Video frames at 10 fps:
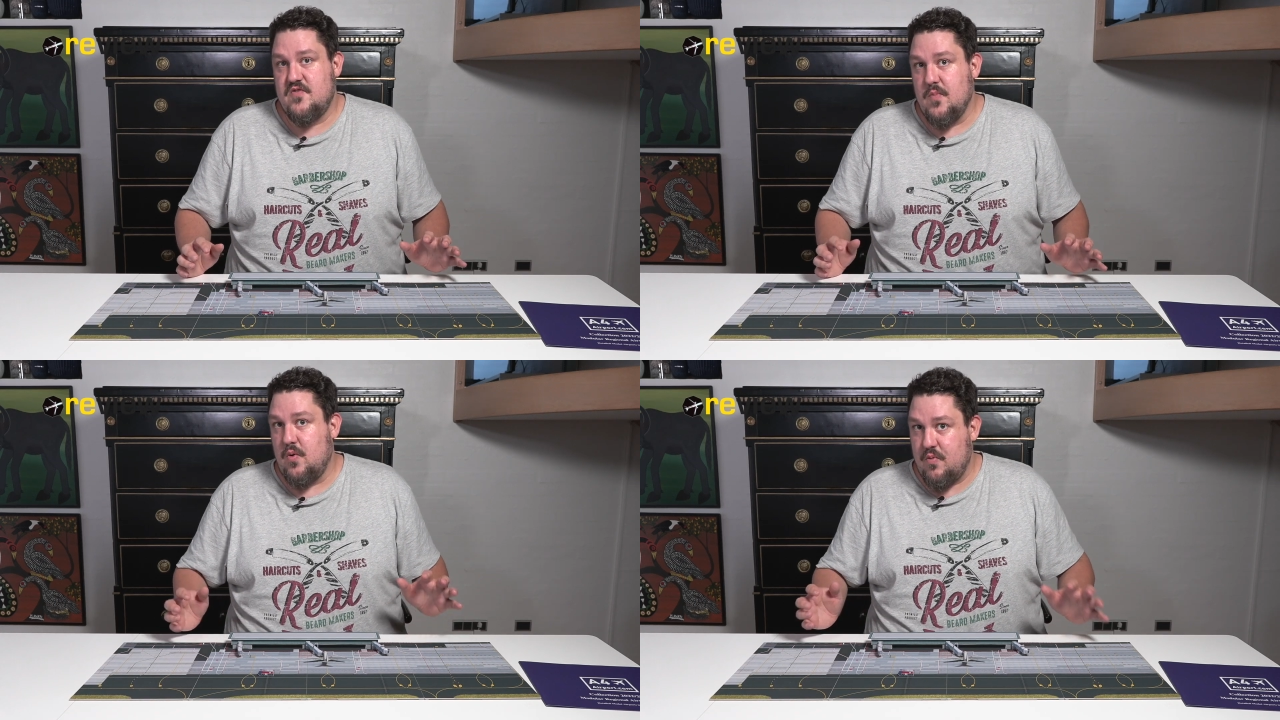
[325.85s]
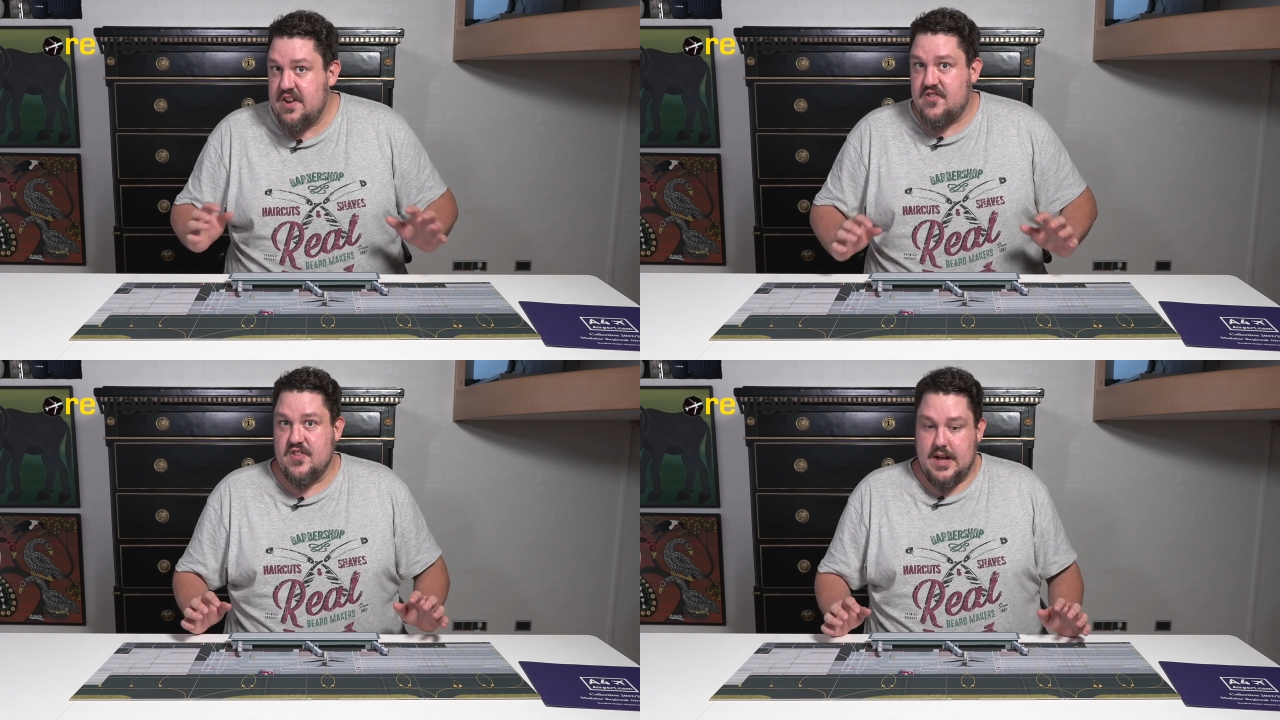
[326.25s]
small
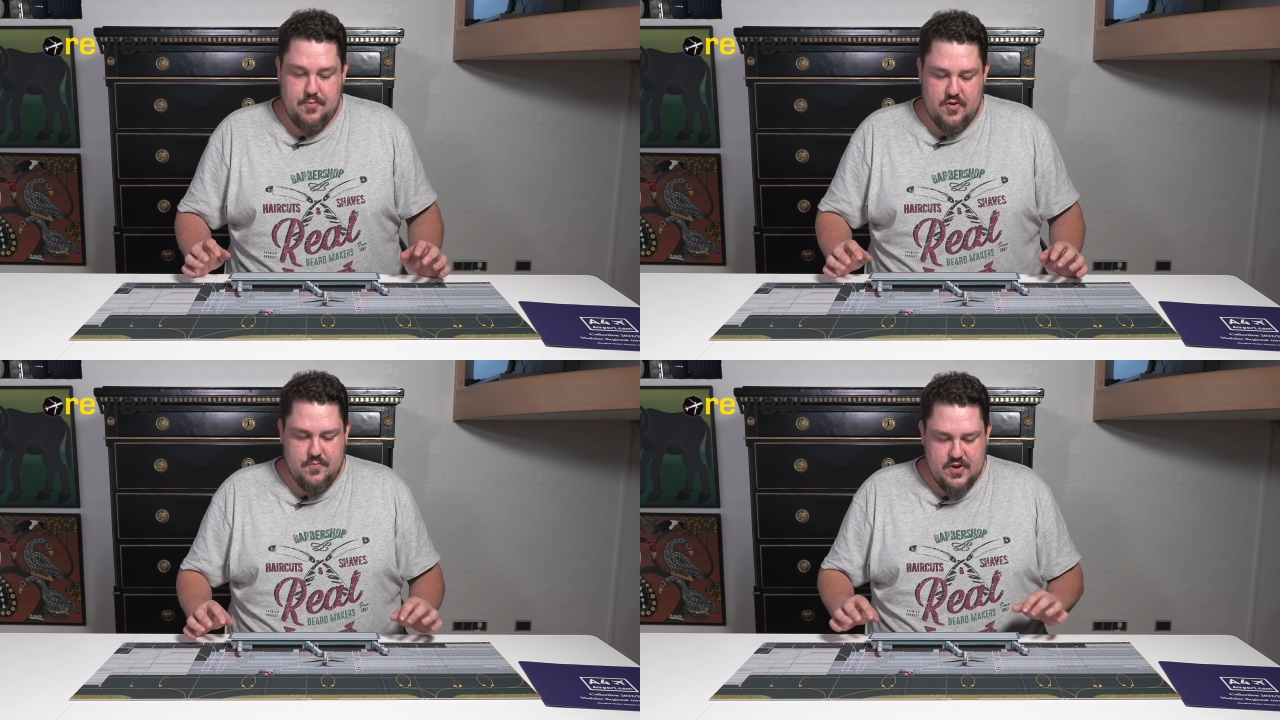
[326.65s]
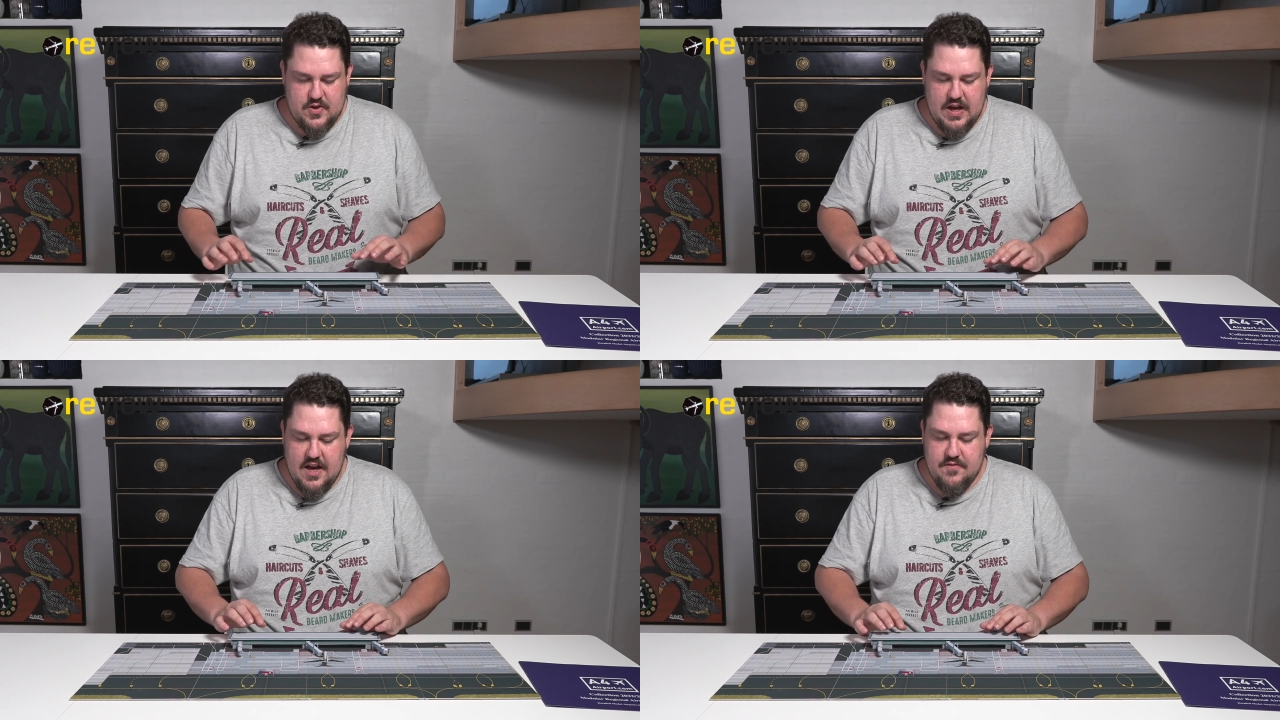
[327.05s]
regional airport,
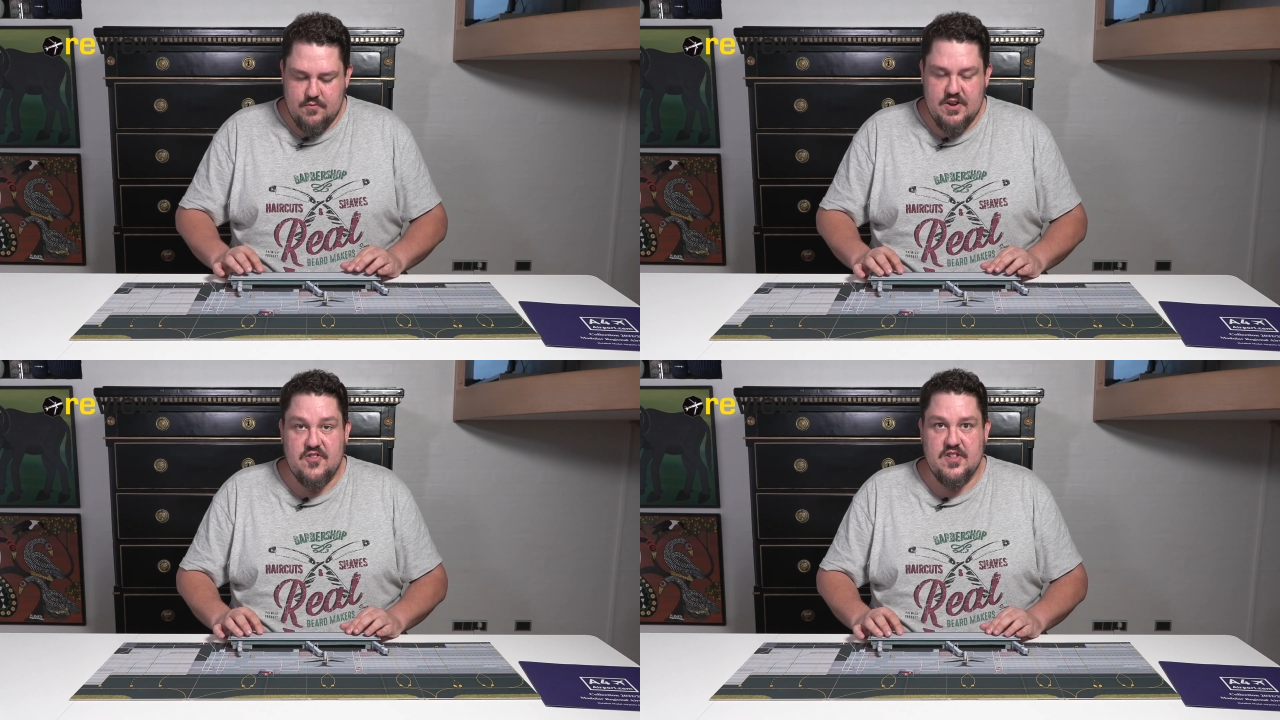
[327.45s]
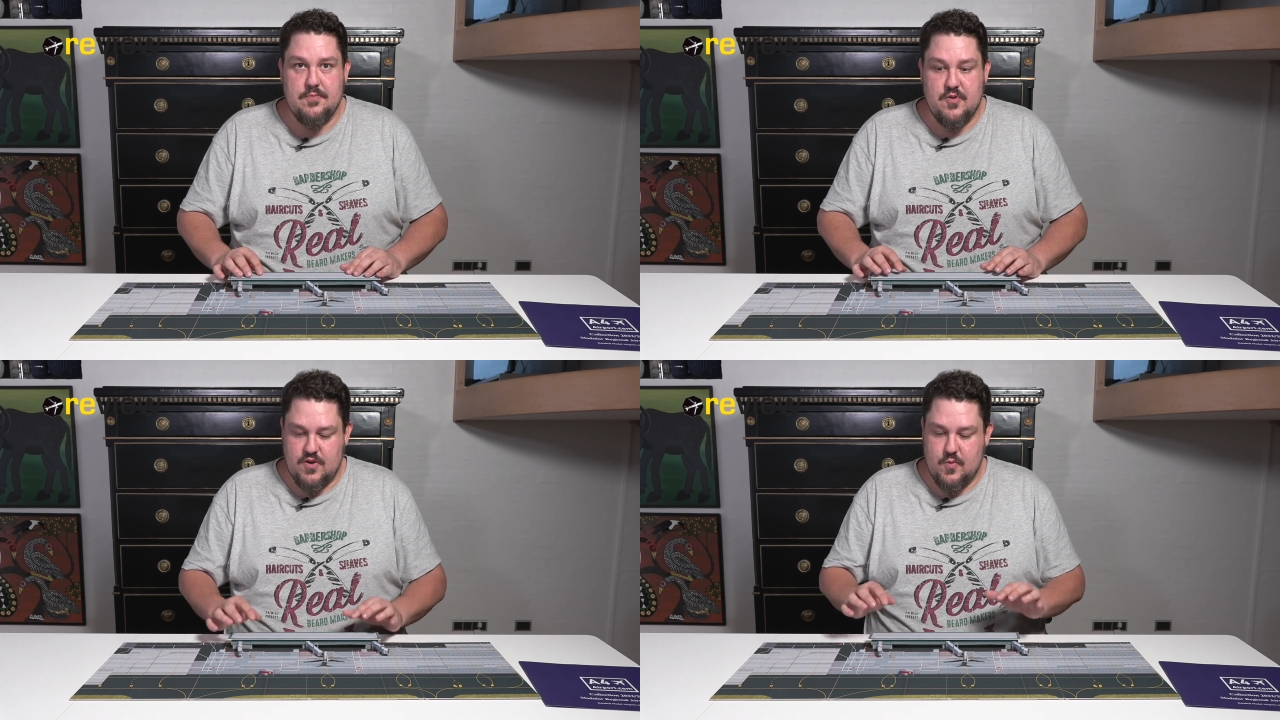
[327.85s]
but you have a regional
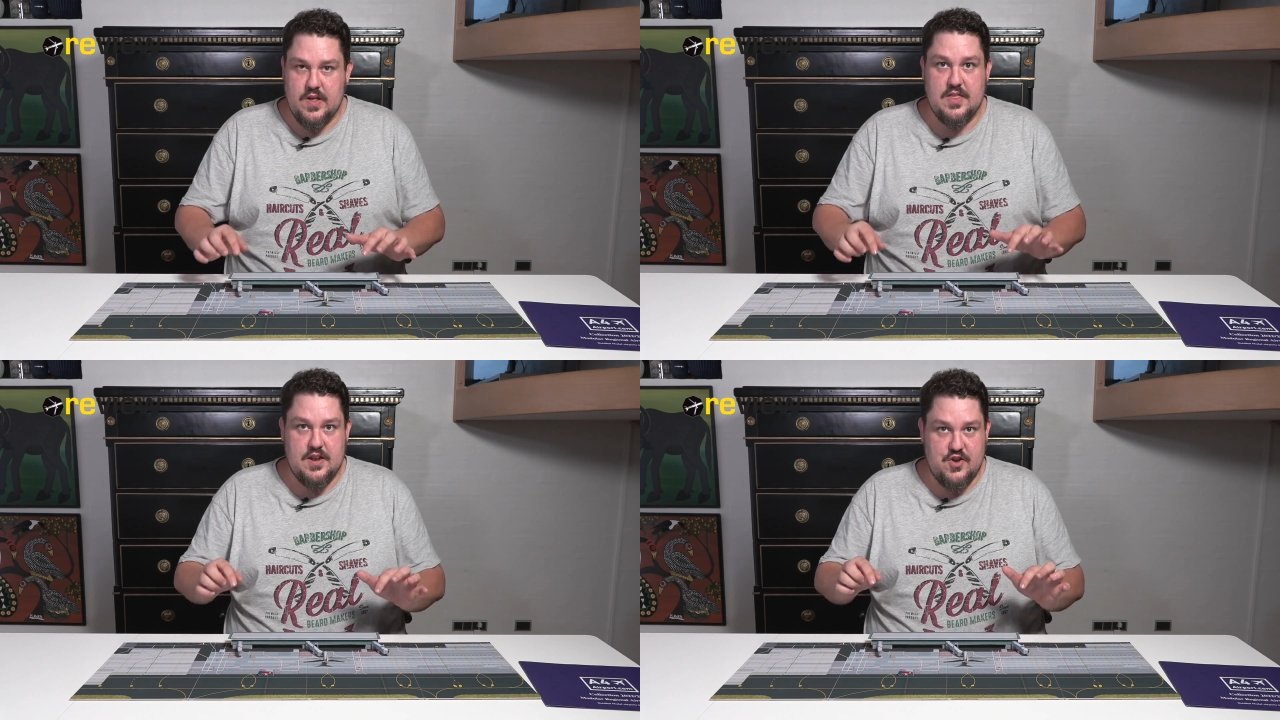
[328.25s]
airport with